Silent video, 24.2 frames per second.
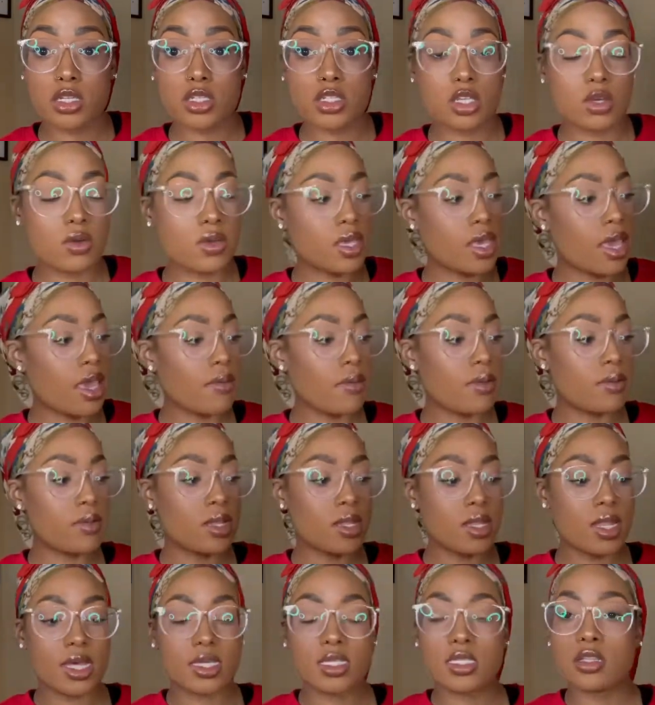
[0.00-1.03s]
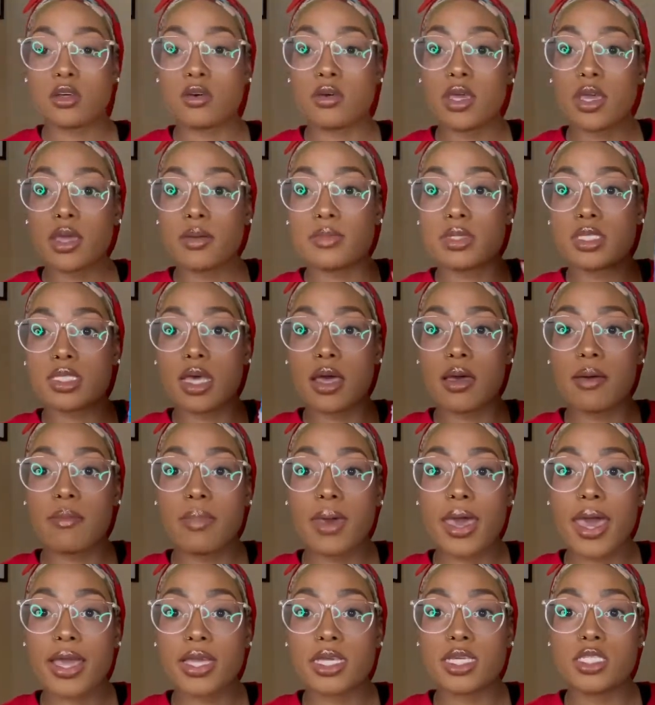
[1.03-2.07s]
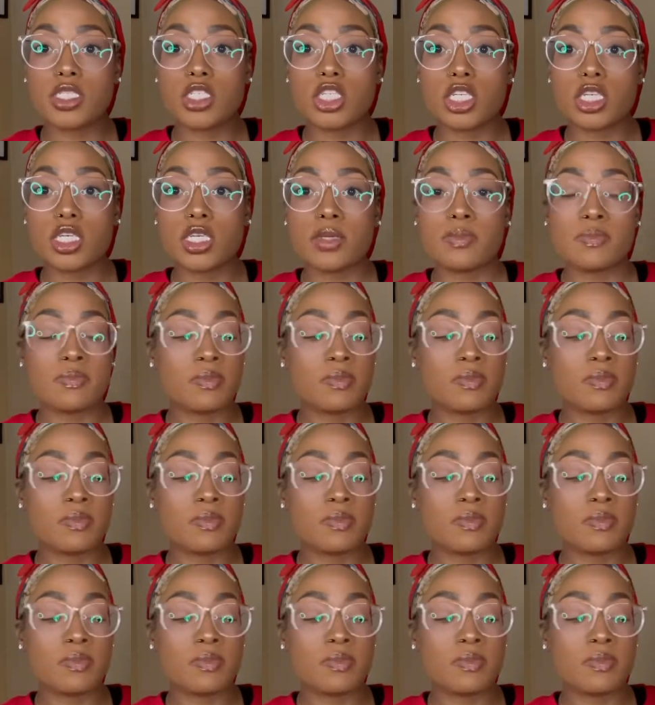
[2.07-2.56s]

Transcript: So it came in the nice little Amazon packaging.